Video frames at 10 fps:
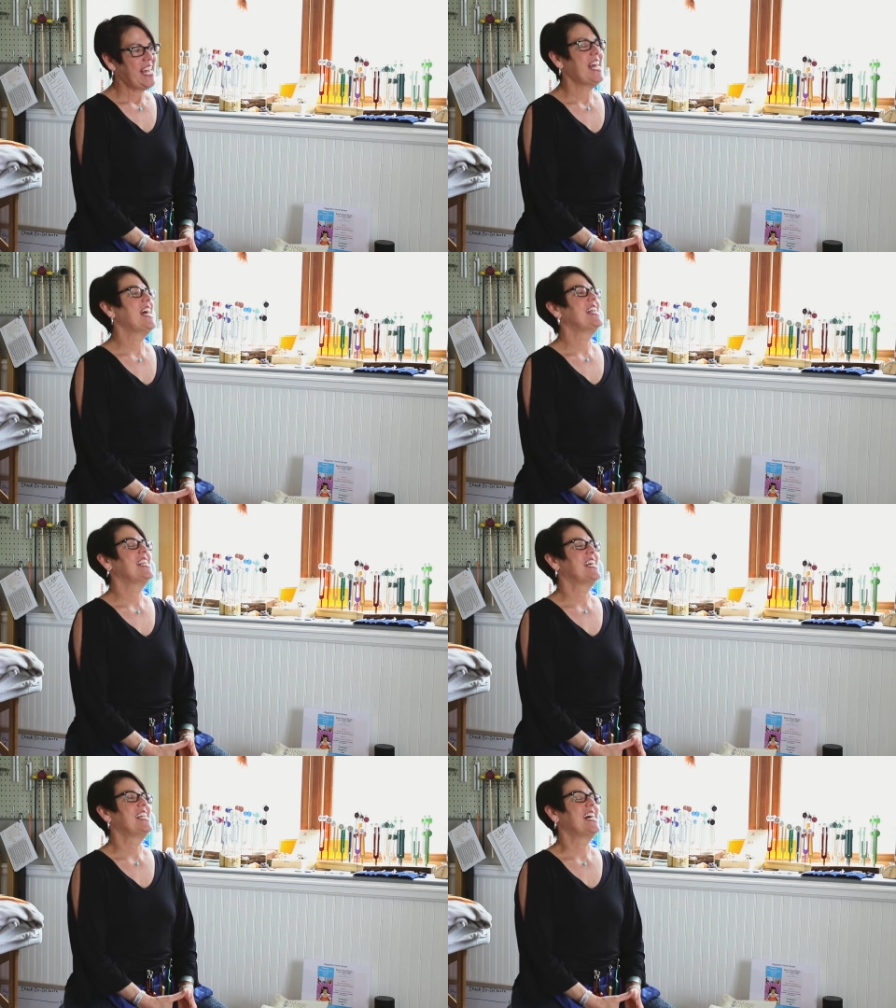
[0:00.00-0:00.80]
and
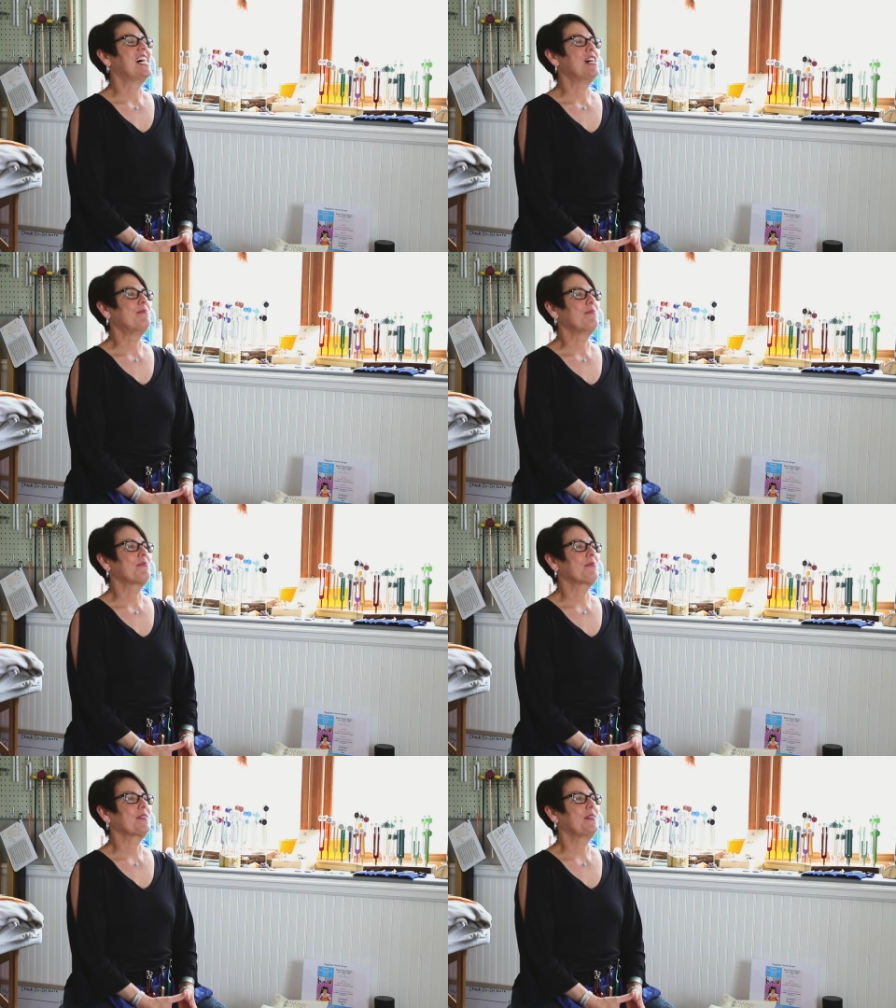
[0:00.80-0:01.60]
then um,
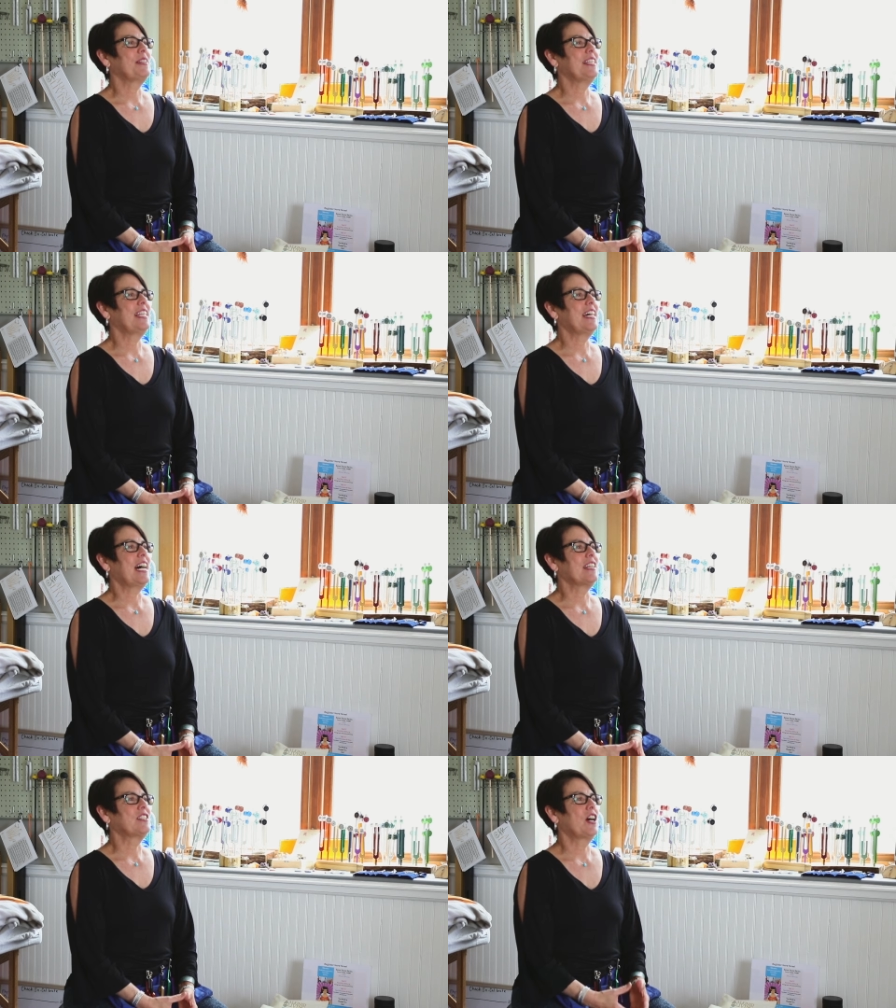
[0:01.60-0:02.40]

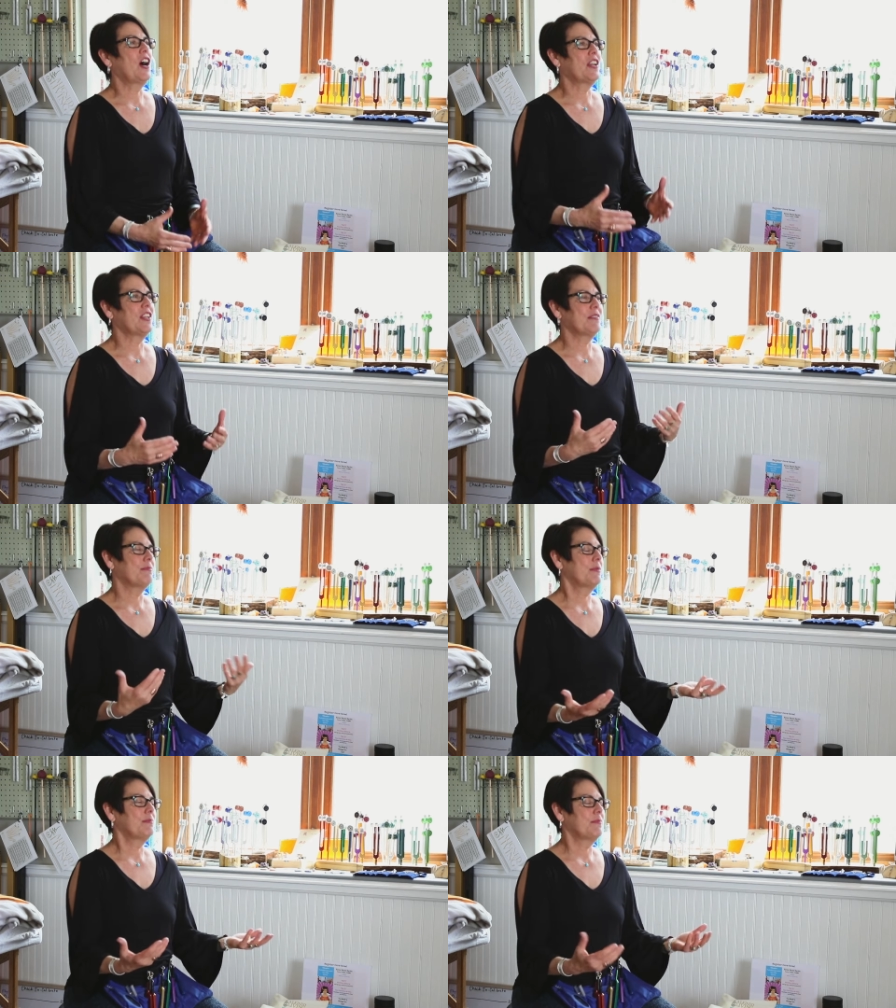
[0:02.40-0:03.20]
I taught
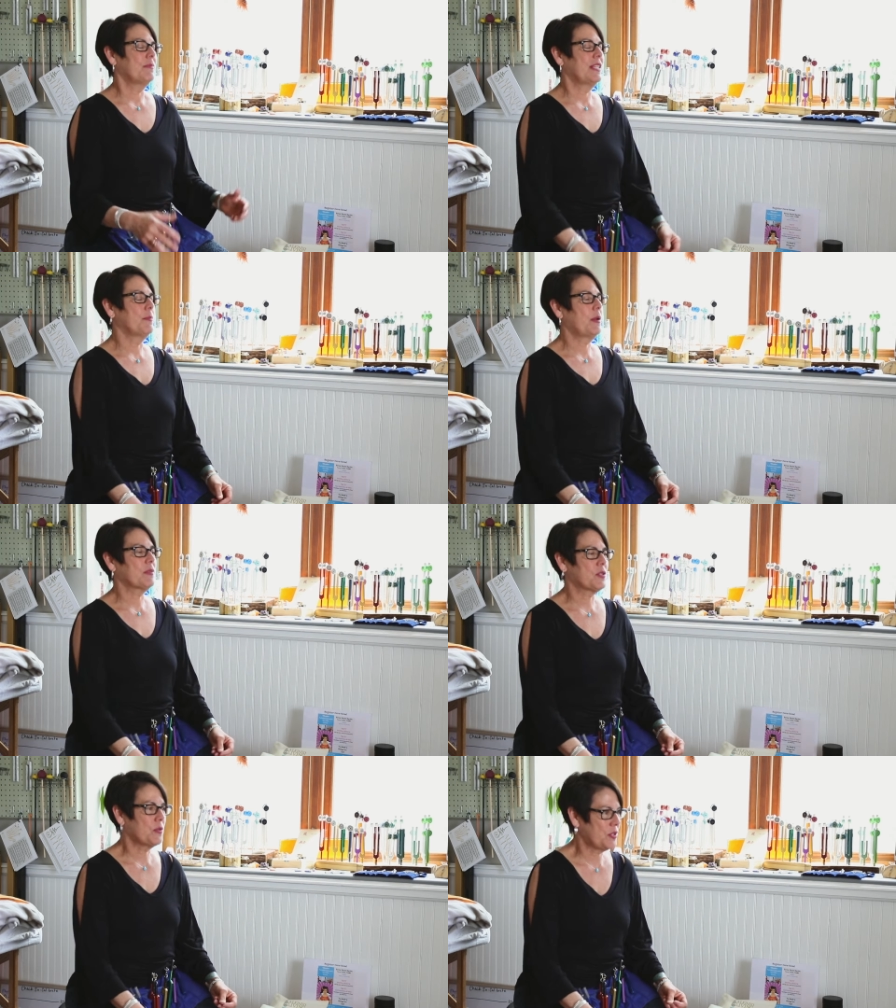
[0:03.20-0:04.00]
in the
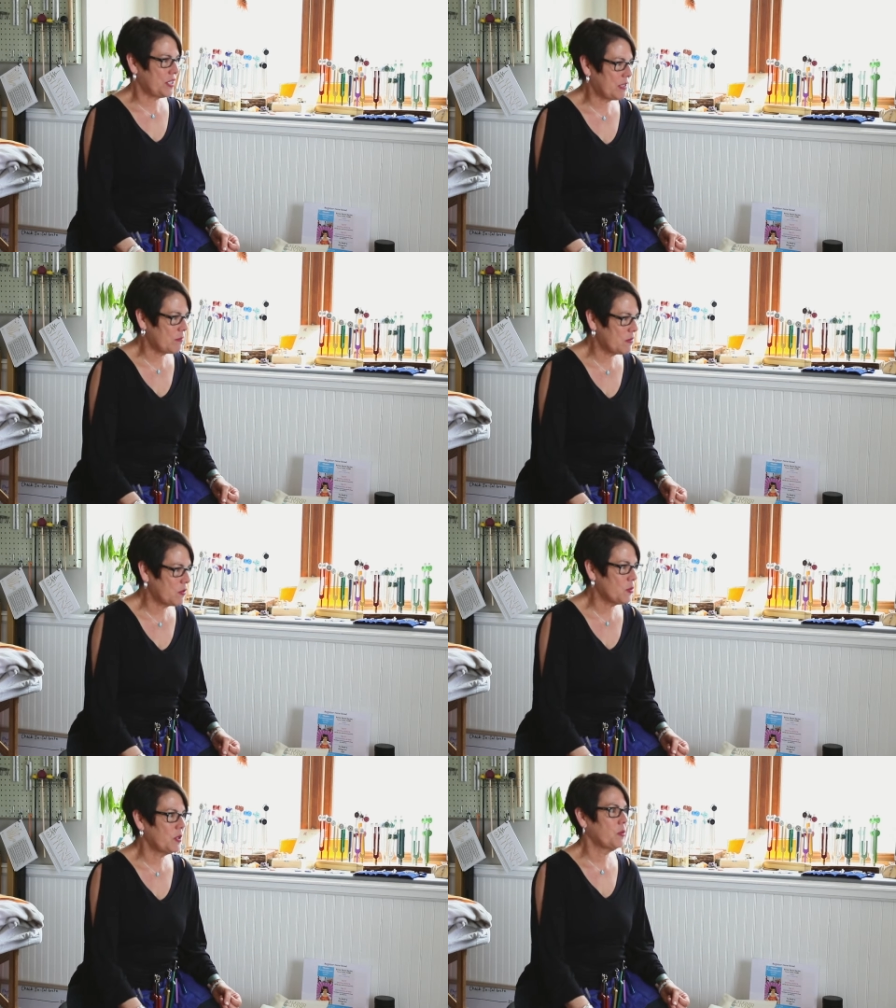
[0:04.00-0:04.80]
public school systems
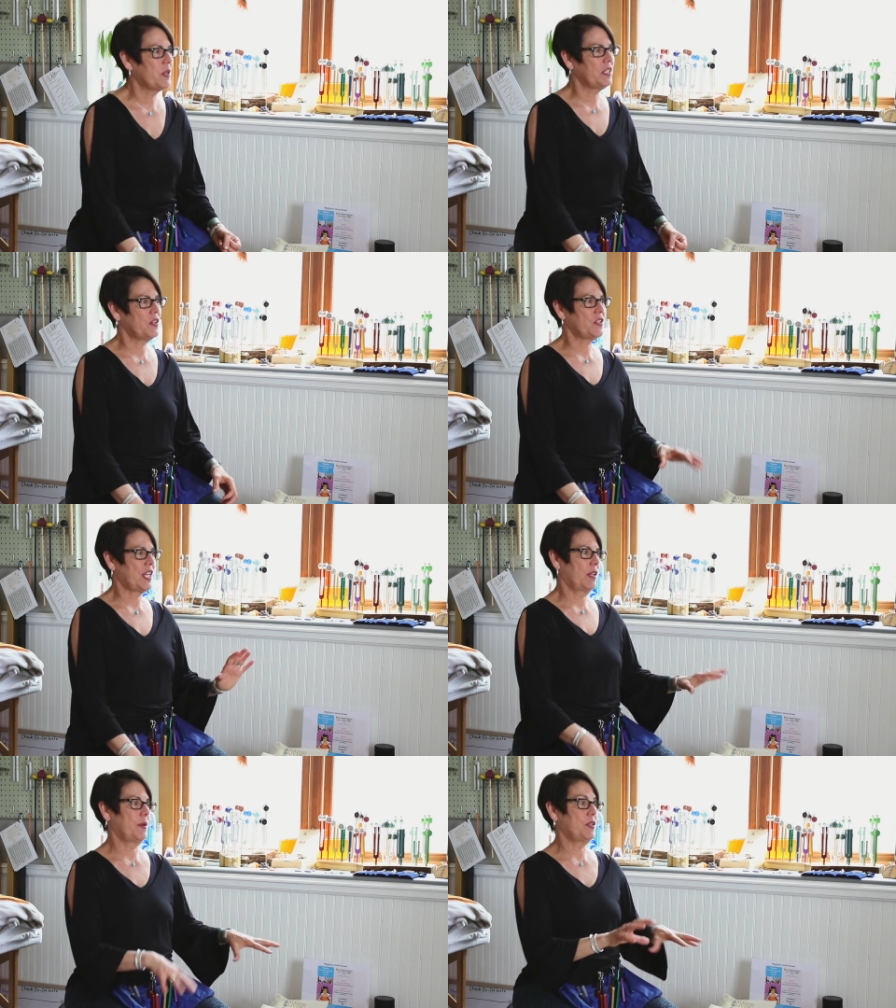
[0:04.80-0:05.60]
for 21 years,
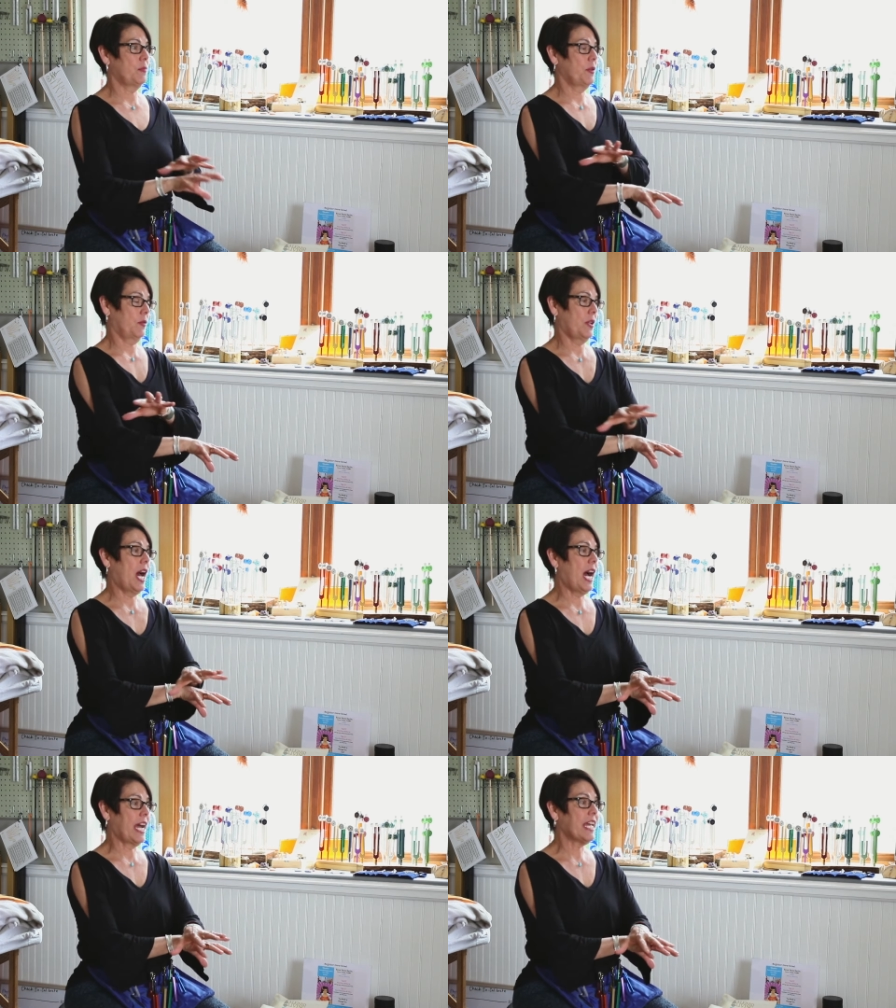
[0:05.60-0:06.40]
elementary, middle, and
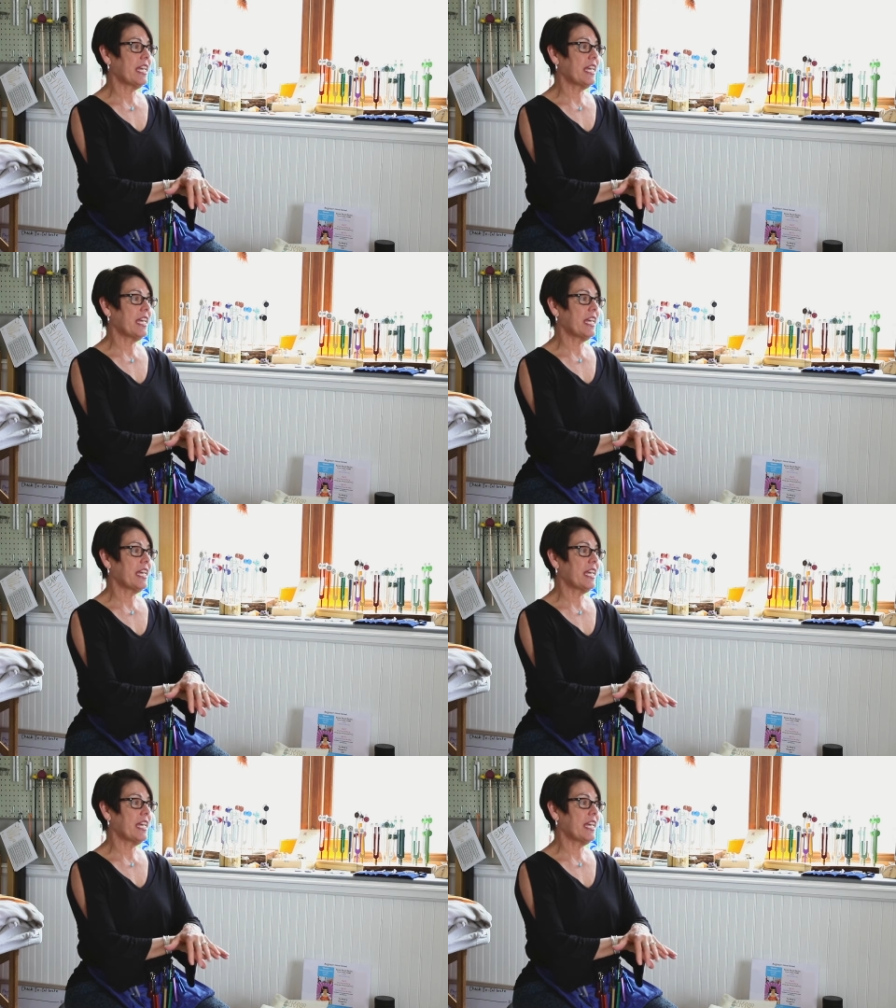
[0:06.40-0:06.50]
high.